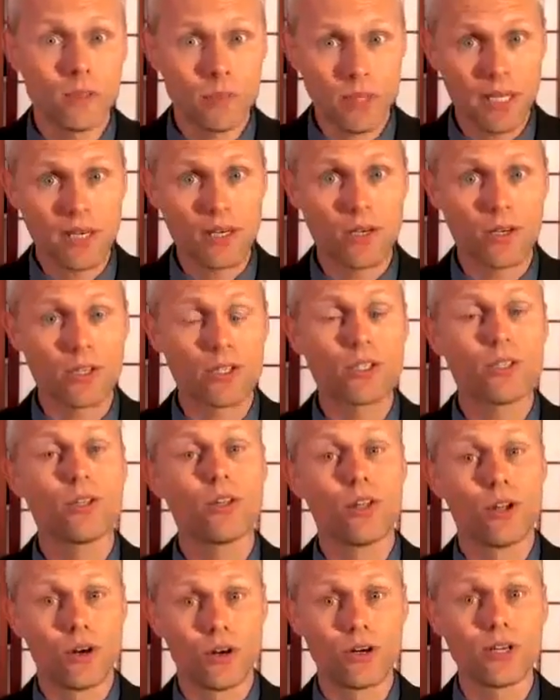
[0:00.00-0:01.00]

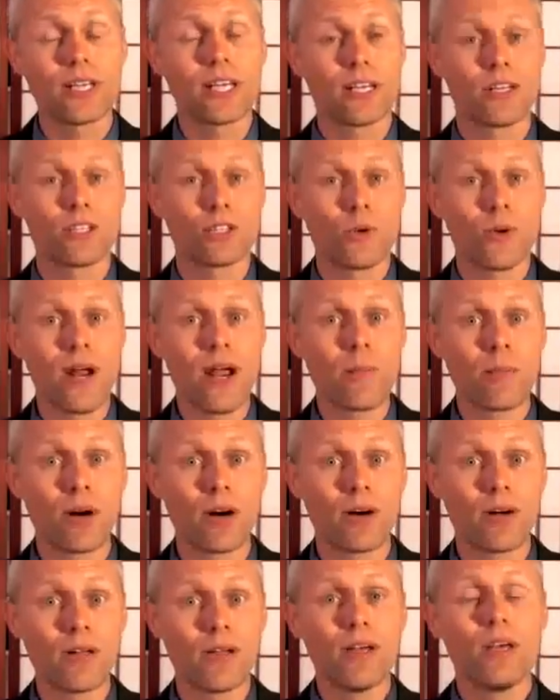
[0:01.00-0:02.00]
speakers learned English
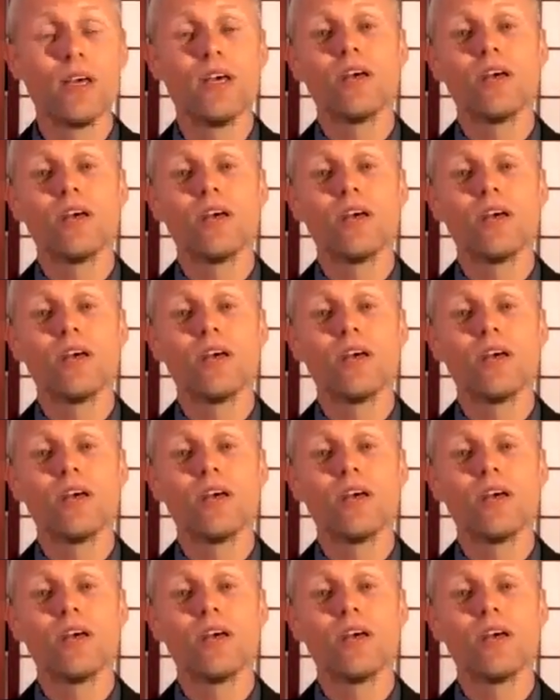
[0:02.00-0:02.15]
grammar.